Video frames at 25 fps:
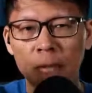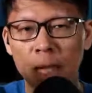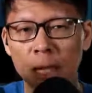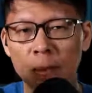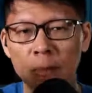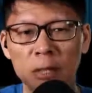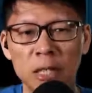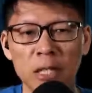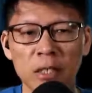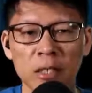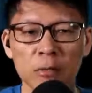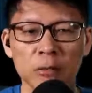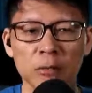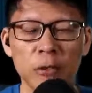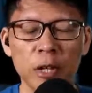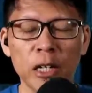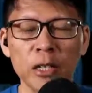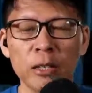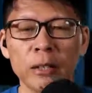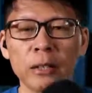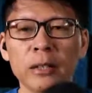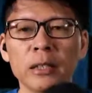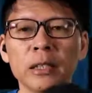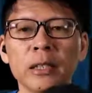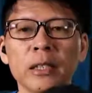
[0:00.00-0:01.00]
me as a friend
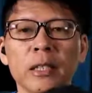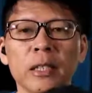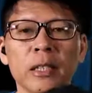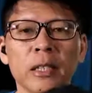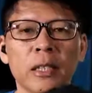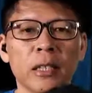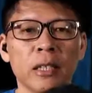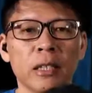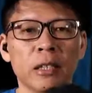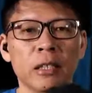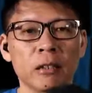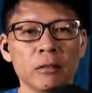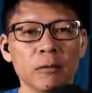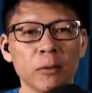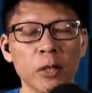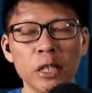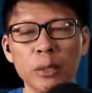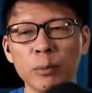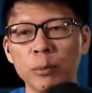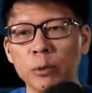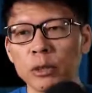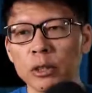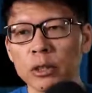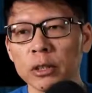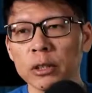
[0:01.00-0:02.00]
on
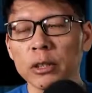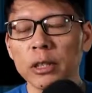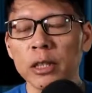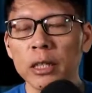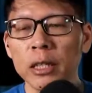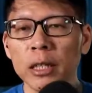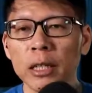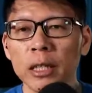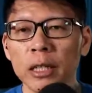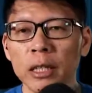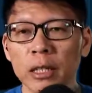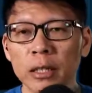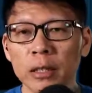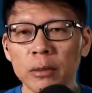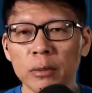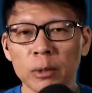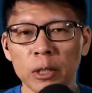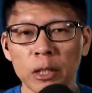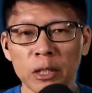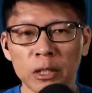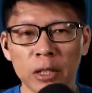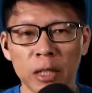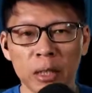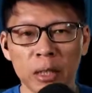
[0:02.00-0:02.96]
Facebook because I'm